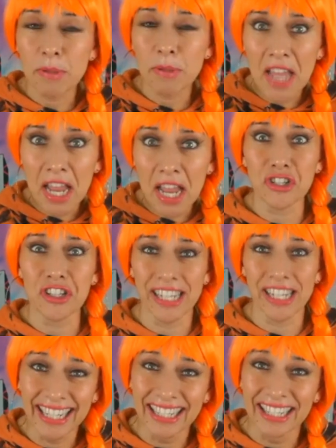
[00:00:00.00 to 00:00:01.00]

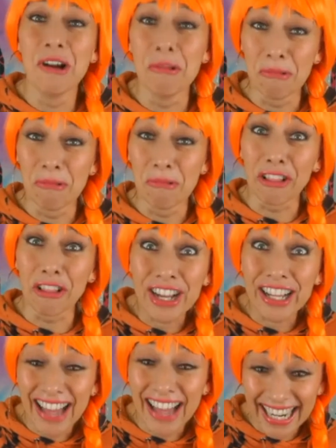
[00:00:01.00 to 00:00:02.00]
potentially will look
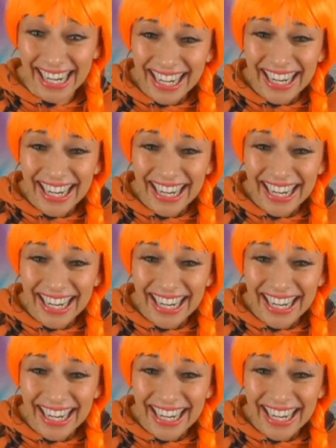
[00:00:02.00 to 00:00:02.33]
like.